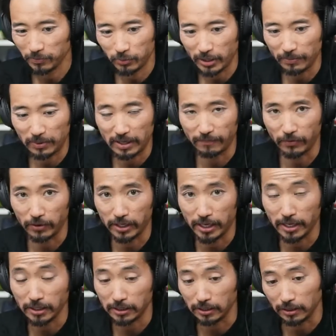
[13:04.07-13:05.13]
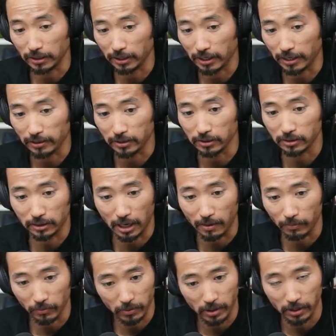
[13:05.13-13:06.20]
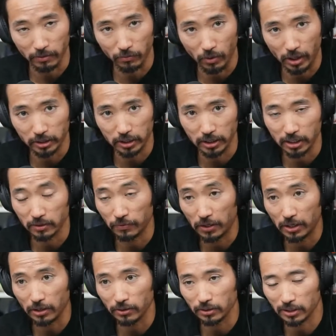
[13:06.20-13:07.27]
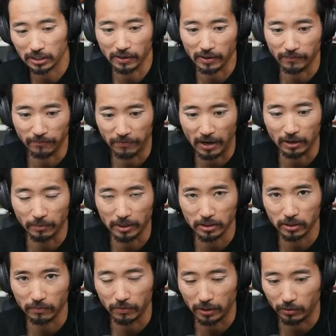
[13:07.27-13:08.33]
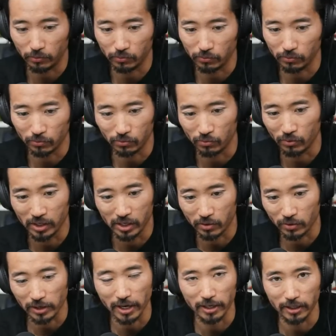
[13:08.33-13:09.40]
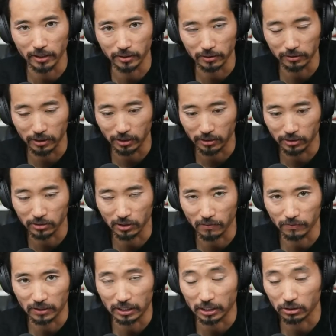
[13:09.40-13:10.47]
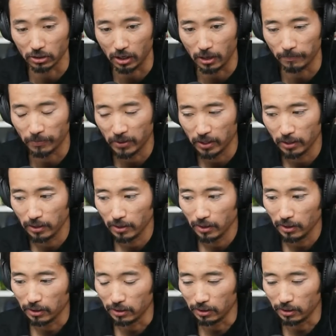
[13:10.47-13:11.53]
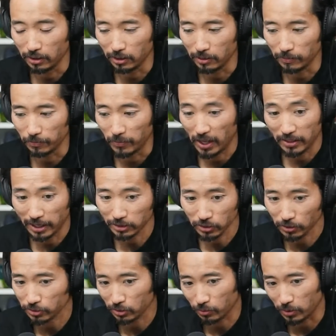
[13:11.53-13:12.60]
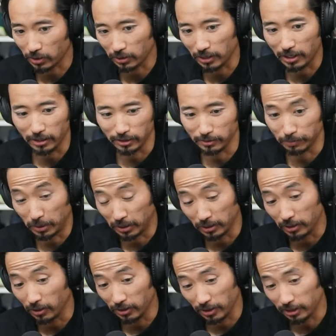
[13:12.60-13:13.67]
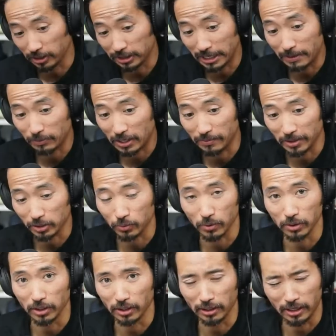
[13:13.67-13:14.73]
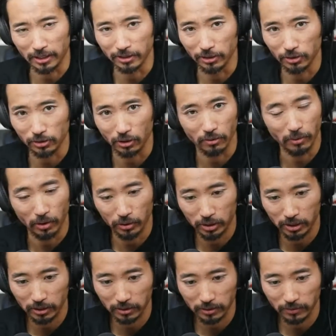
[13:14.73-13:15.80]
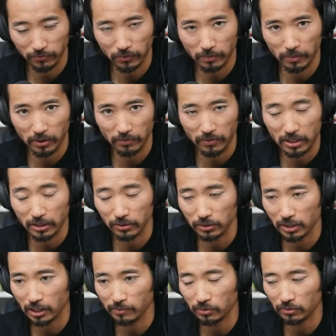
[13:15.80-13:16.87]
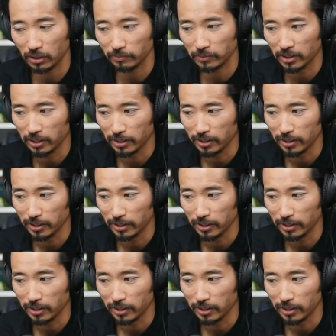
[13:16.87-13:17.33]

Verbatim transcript: Same thing for Casey. Like I had to stop kind of watching his videos because I found myself like recreating like the stuff that I saw. Um, and that's also where a lot of, but at uh, the same time, that's where a lot of the slow motion from the videos comes from,